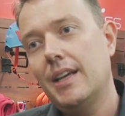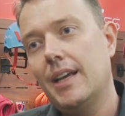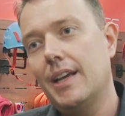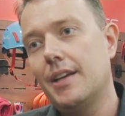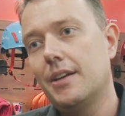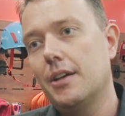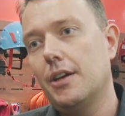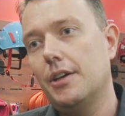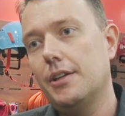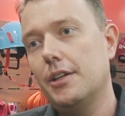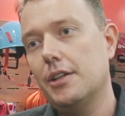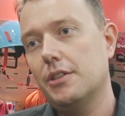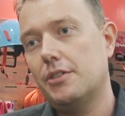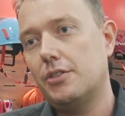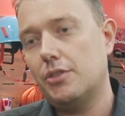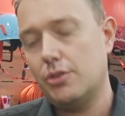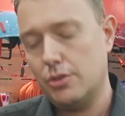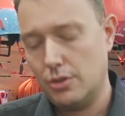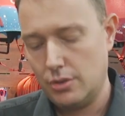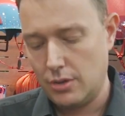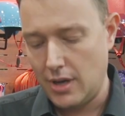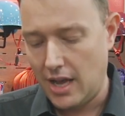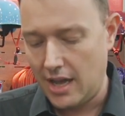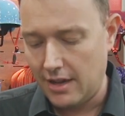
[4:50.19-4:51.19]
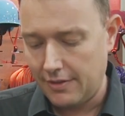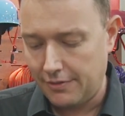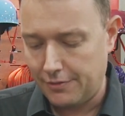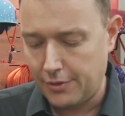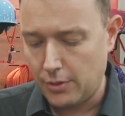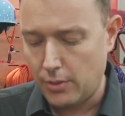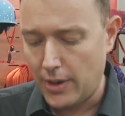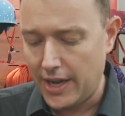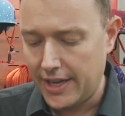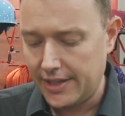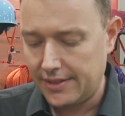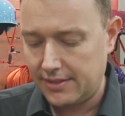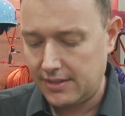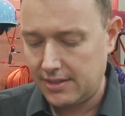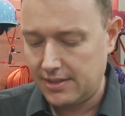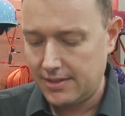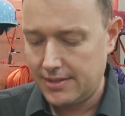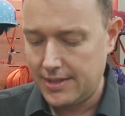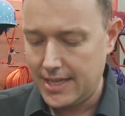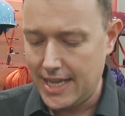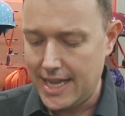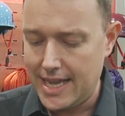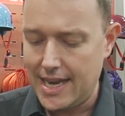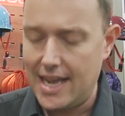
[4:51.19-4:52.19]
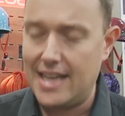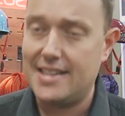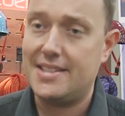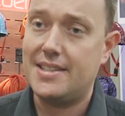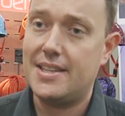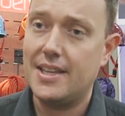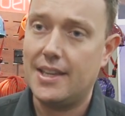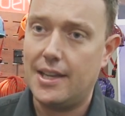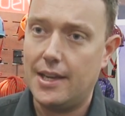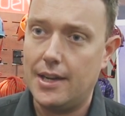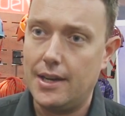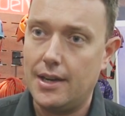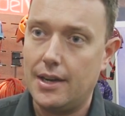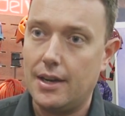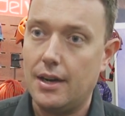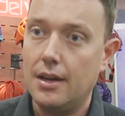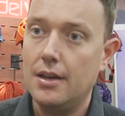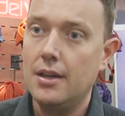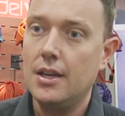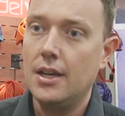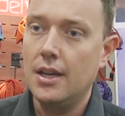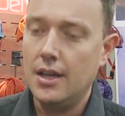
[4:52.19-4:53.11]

in order to have the right elastic here,